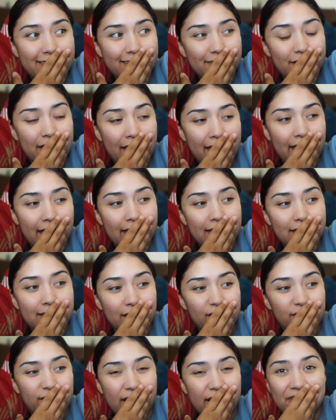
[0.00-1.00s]
okay.
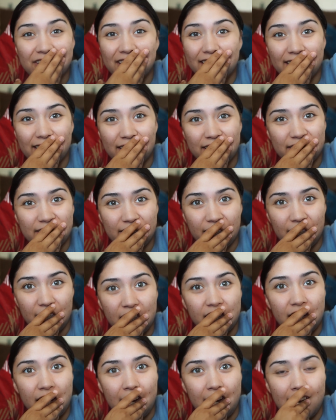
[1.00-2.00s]
So far everything looks
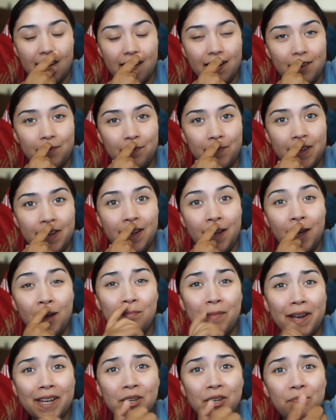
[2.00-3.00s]
good. Um,
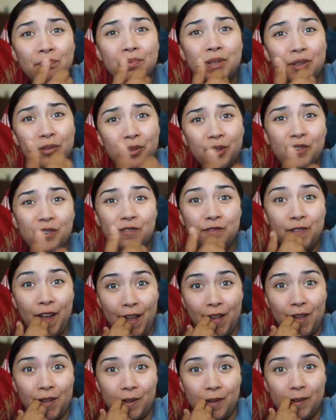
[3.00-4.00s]
my computer
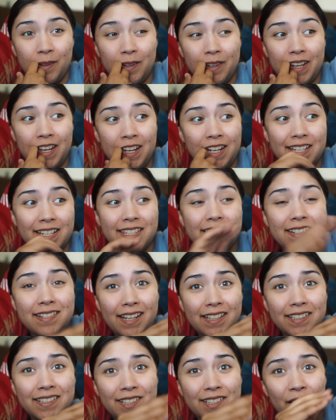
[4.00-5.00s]
fell and it's a
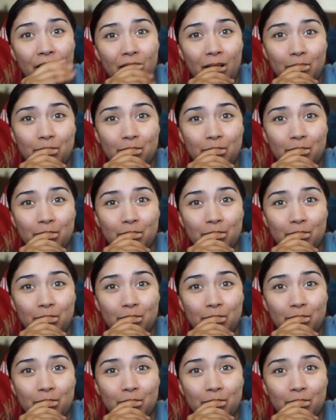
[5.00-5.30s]
desktop